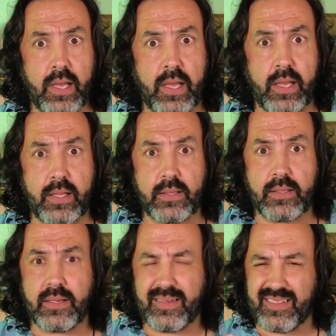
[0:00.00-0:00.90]

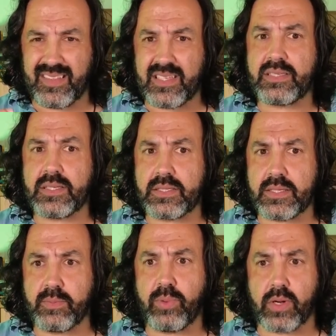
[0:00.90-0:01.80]
And this is
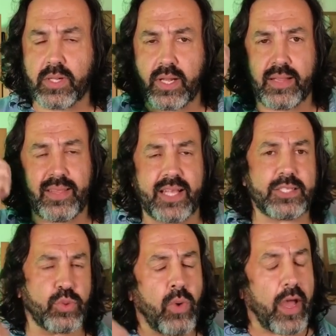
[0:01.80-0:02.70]
important. And
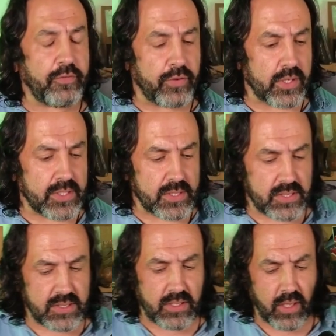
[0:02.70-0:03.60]
that's why, for
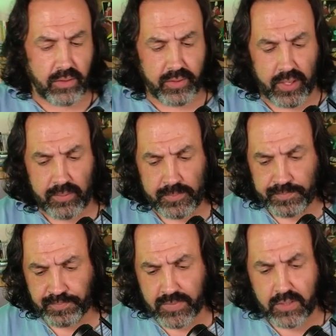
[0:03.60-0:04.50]
instance, the other day,
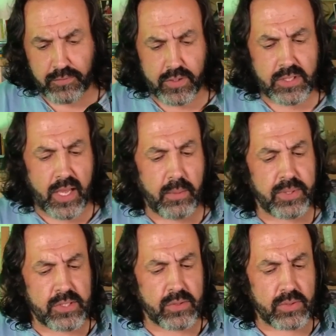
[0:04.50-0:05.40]
in the first
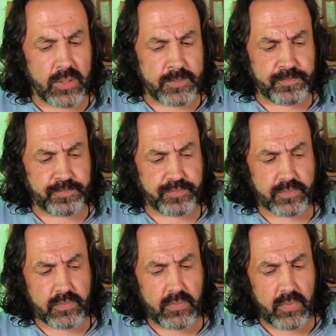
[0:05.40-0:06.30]
episode,
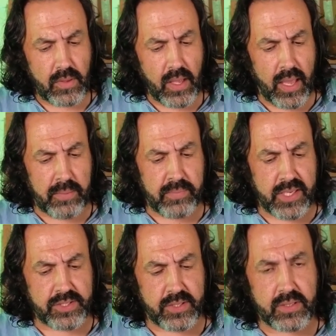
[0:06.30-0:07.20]
I
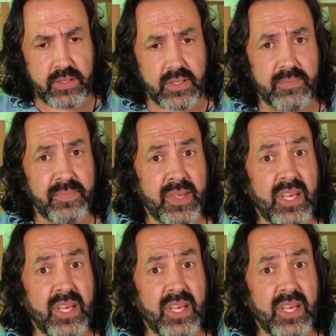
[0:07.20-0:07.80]
mentioned the